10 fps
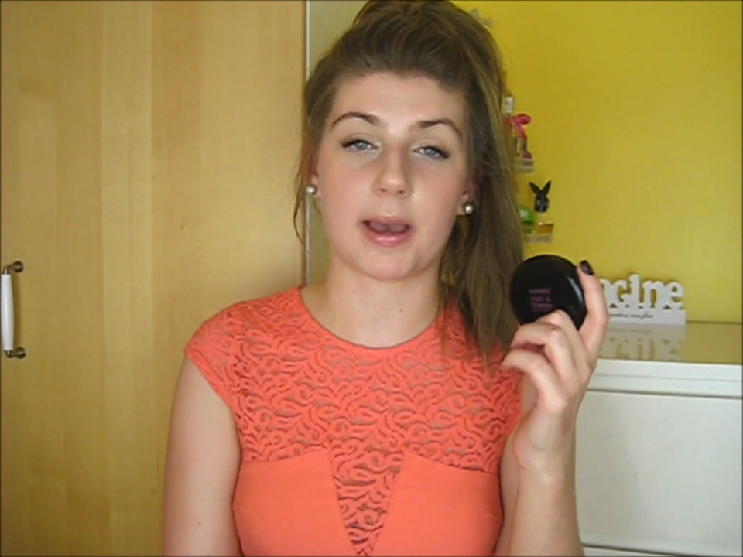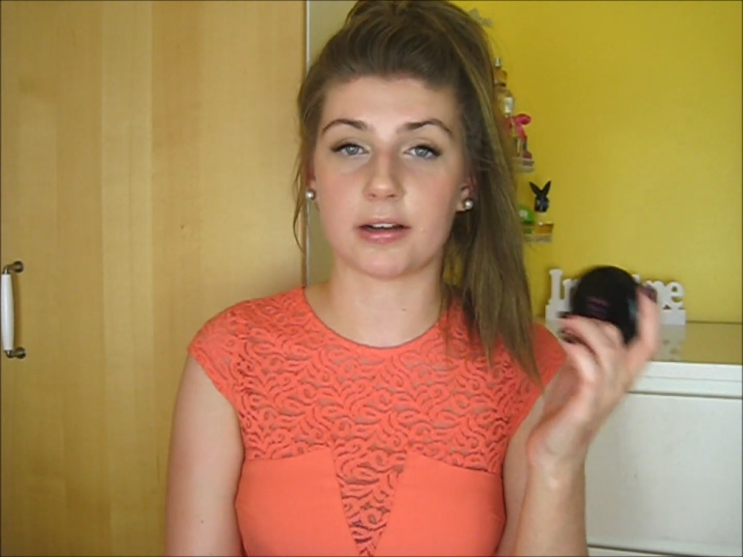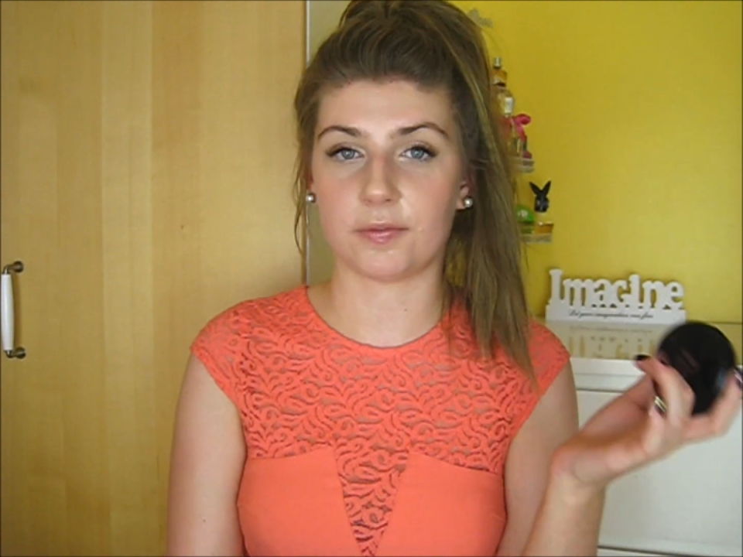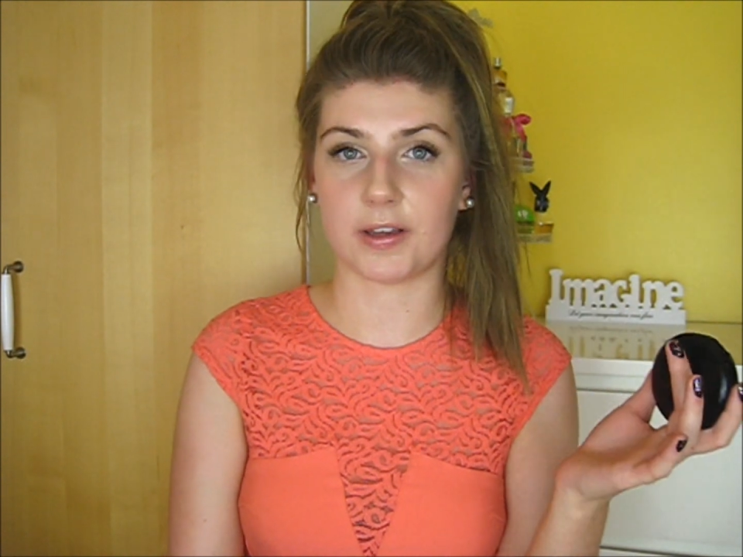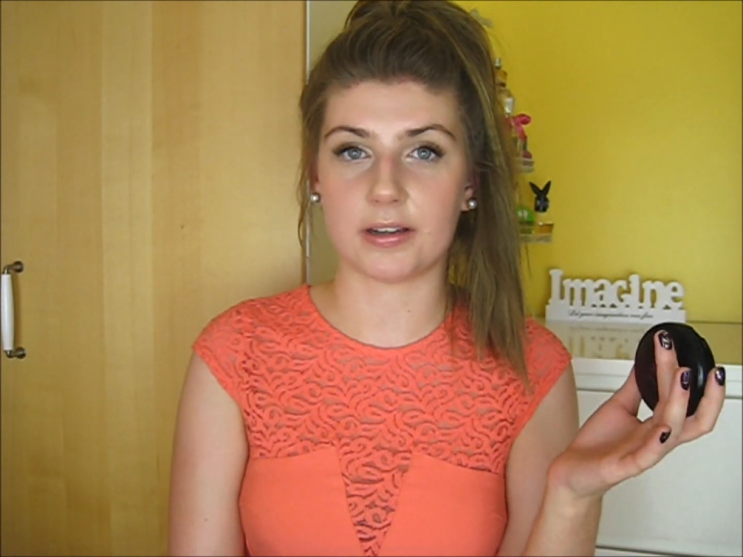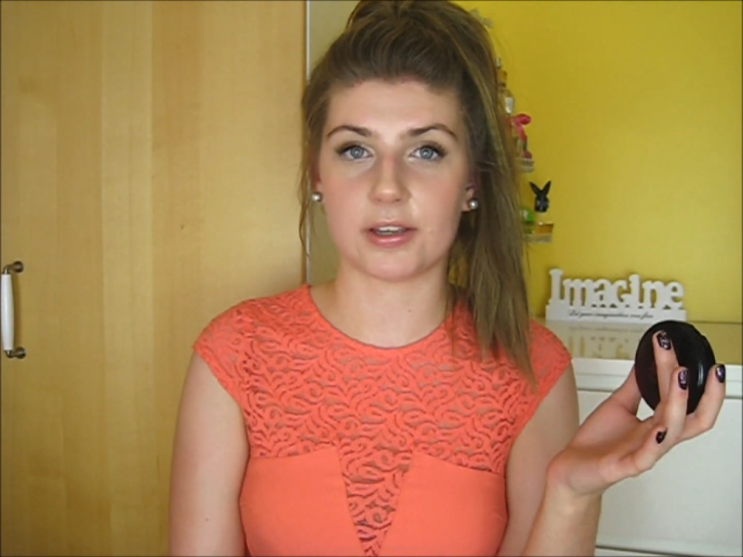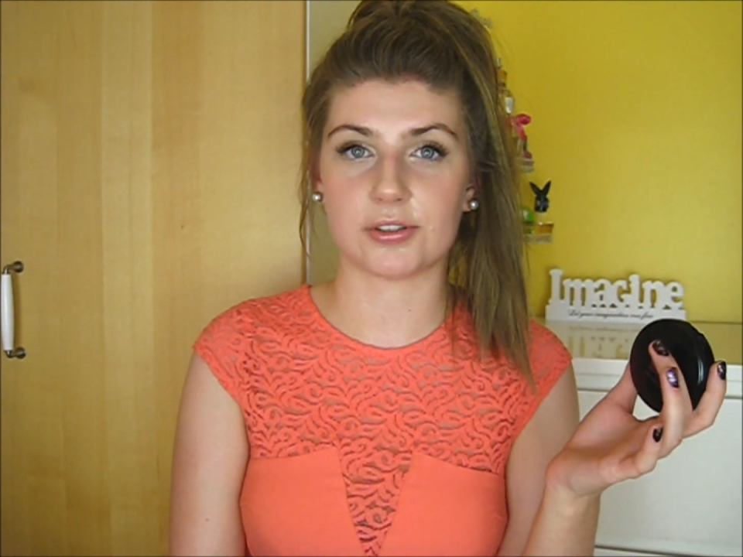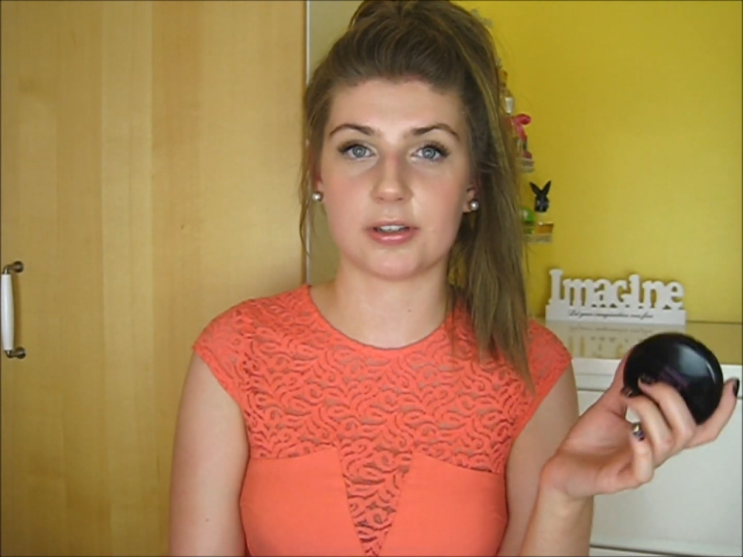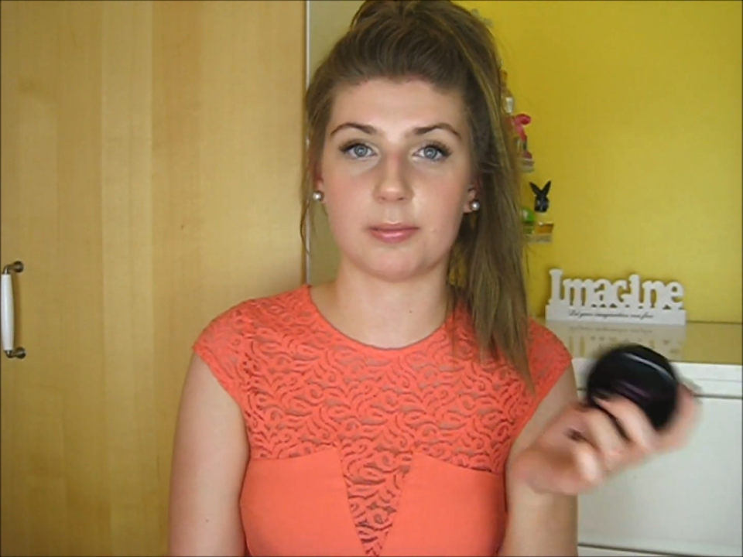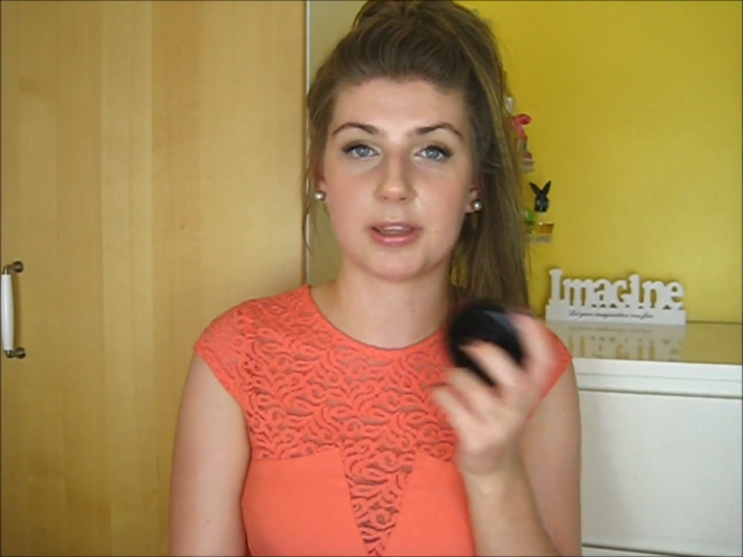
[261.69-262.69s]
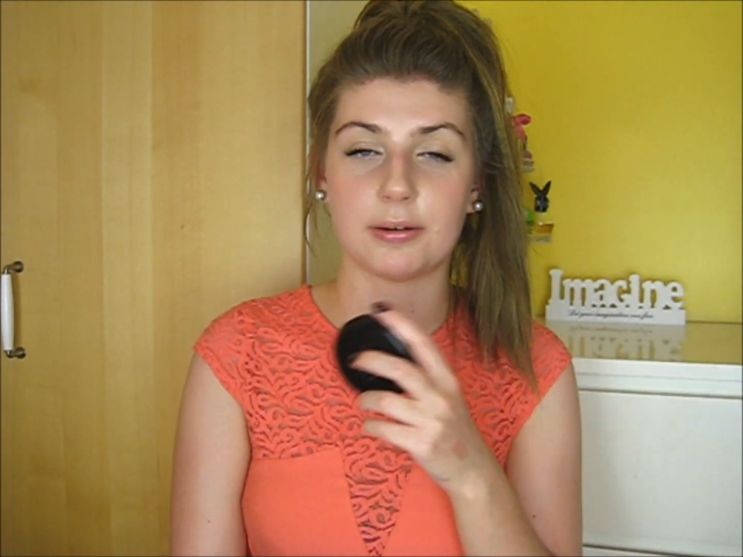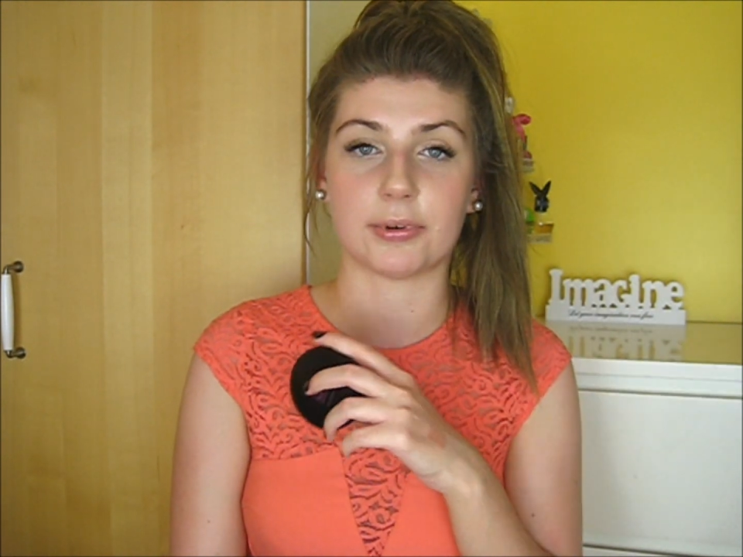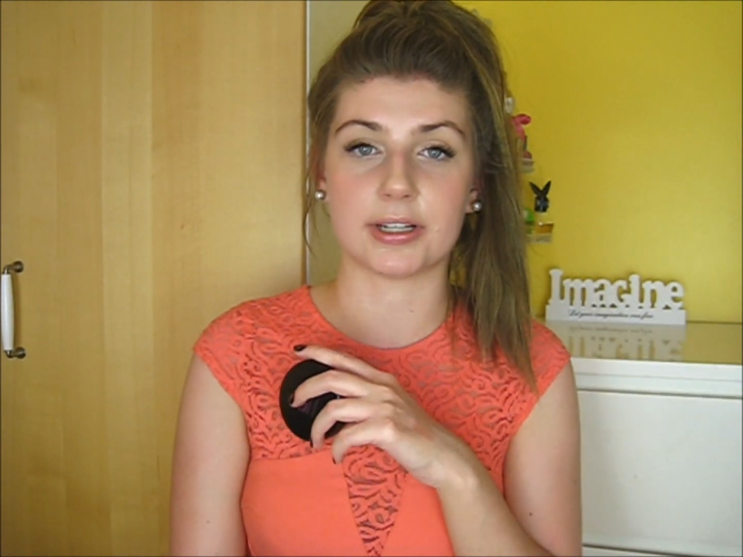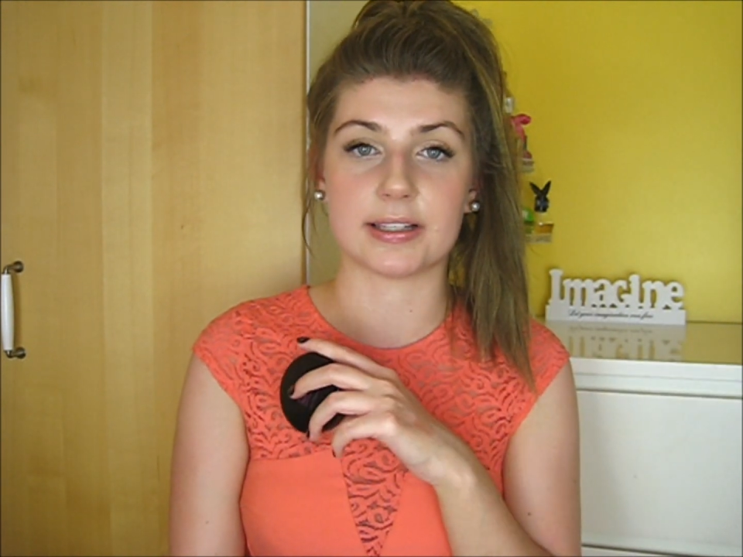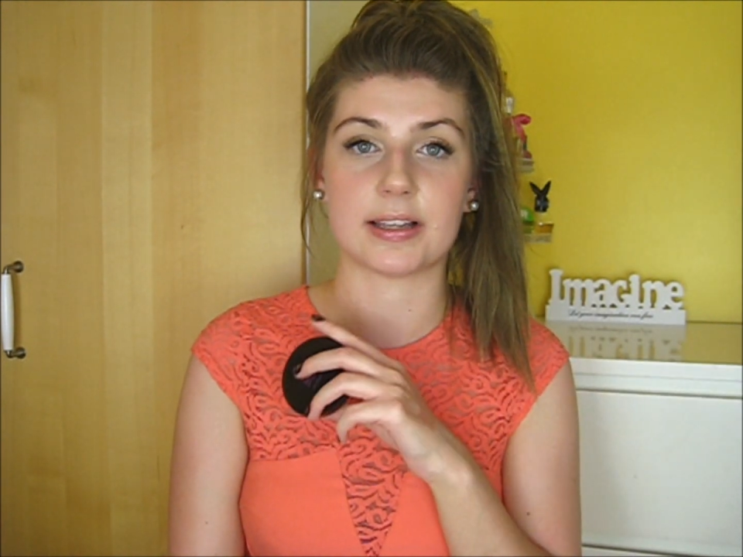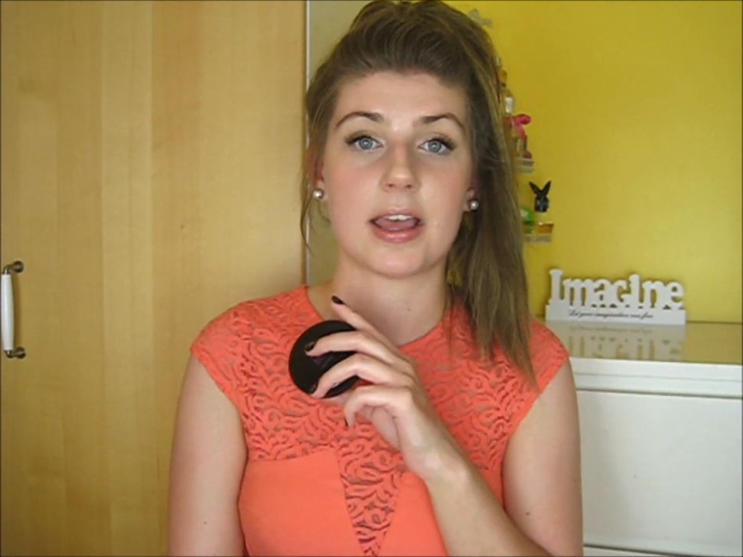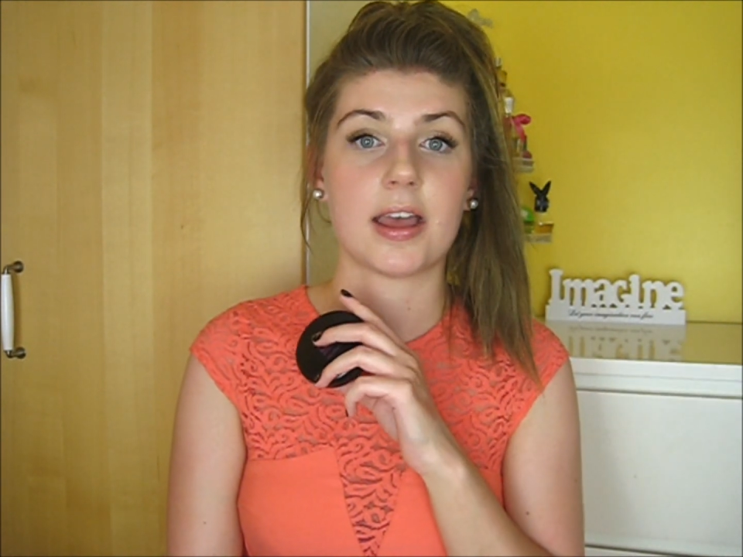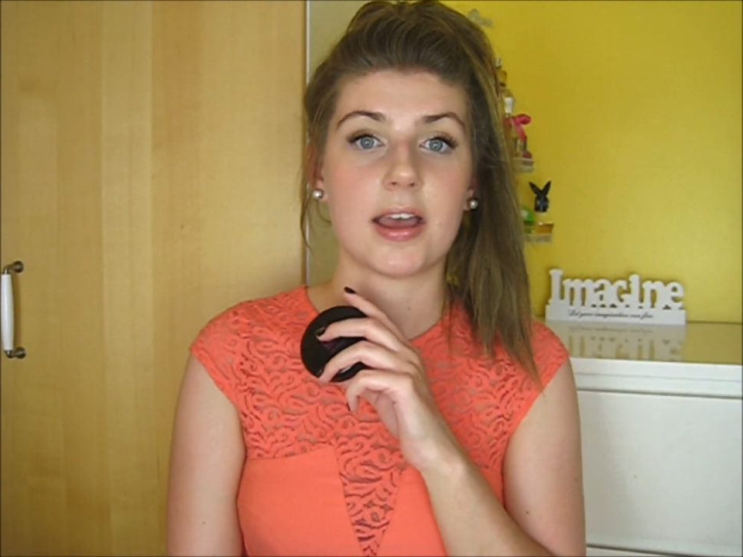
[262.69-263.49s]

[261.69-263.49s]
powder foundation, but that one is